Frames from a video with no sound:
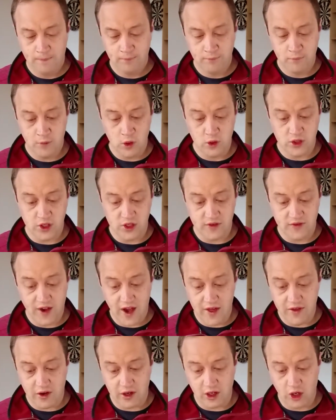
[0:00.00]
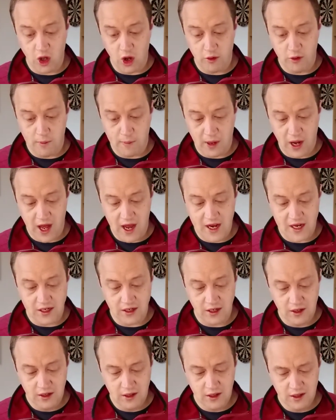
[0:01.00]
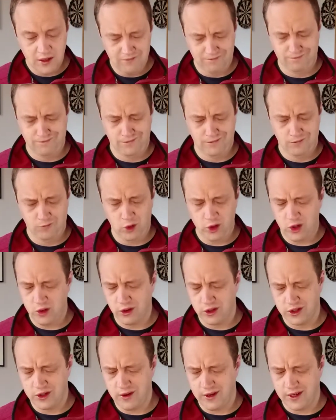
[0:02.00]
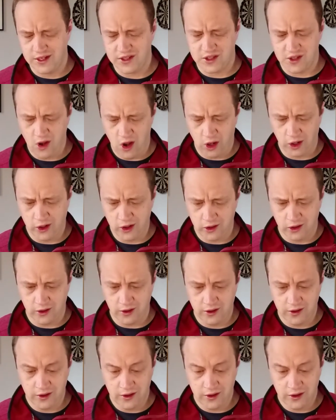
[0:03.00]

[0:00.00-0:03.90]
Moses' father in law replied, What you are doing is not good.